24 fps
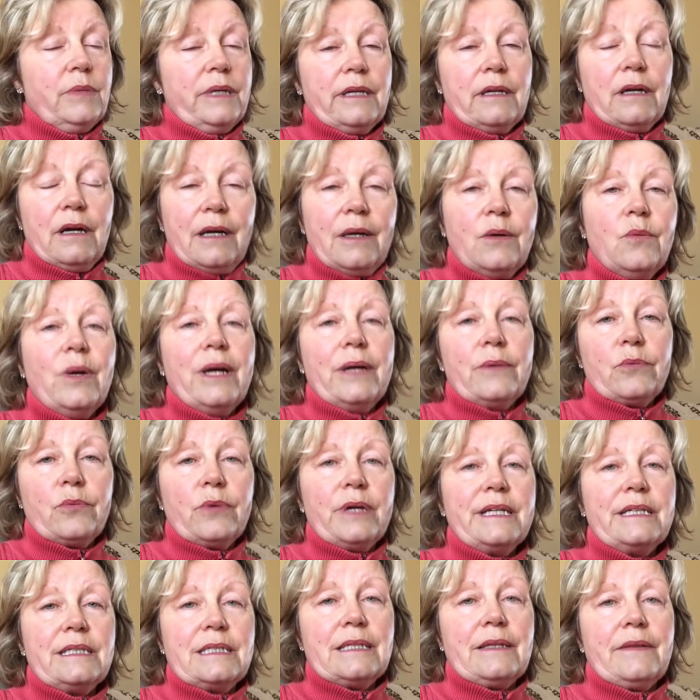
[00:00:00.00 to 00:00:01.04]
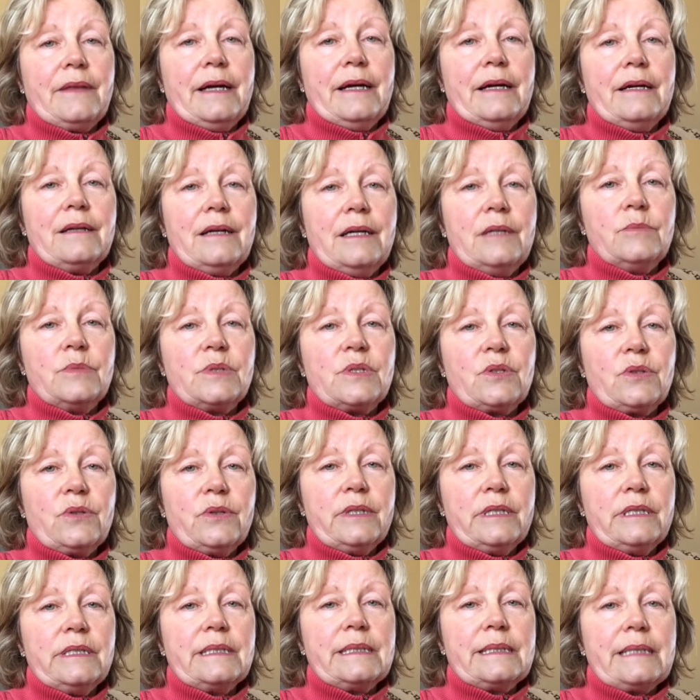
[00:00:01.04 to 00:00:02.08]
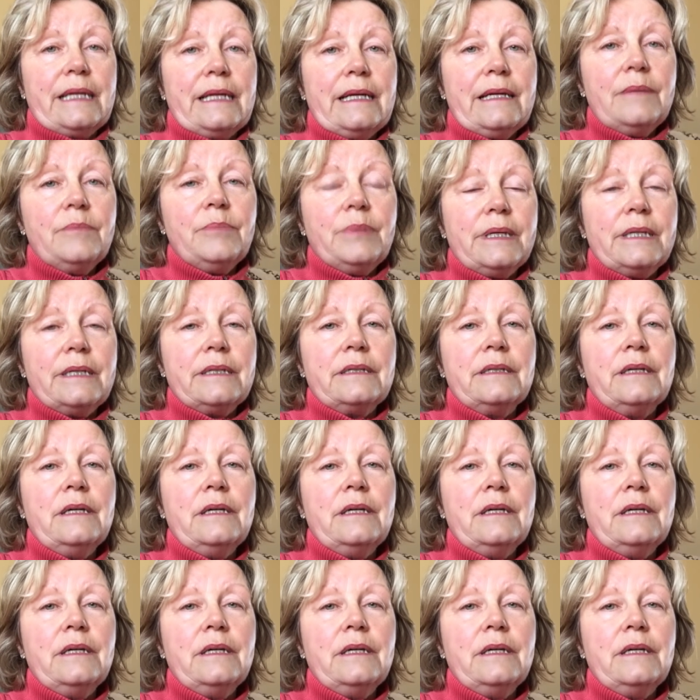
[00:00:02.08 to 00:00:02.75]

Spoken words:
I went right to that, I'm sorry to say, but